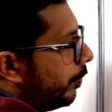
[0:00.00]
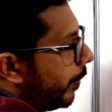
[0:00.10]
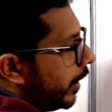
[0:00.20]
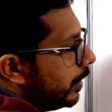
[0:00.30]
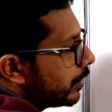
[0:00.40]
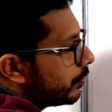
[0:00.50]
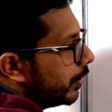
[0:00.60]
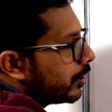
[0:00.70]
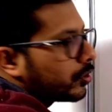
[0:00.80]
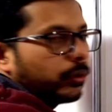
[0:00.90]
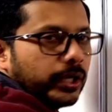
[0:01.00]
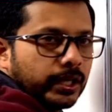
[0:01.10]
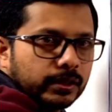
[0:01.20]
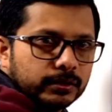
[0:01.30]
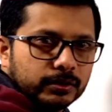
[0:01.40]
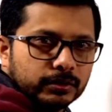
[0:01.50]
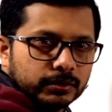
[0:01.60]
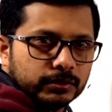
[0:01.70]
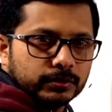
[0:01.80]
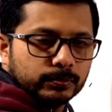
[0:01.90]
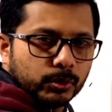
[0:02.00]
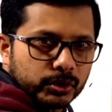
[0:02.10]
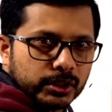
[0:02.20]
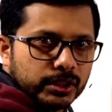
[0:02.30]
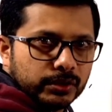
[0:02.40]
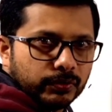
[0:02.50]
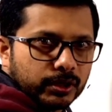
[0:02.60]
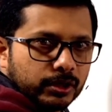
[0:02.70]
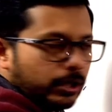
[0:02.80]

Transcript: minus 1 square, positive 1.